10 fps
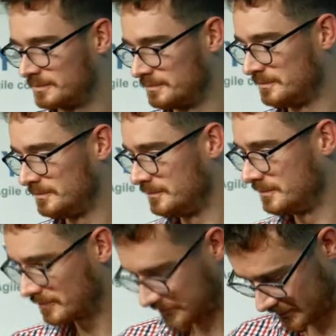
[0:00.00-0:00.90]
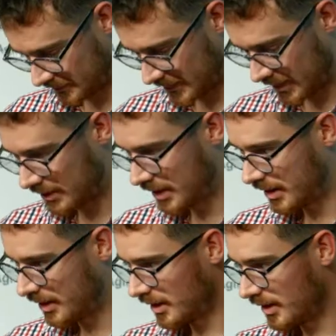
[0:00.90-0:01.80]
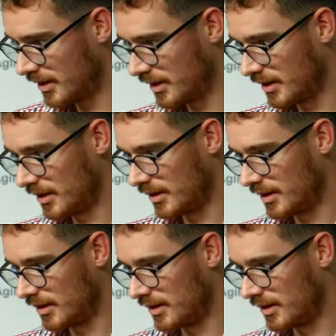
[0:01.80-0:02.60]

(no one is talking)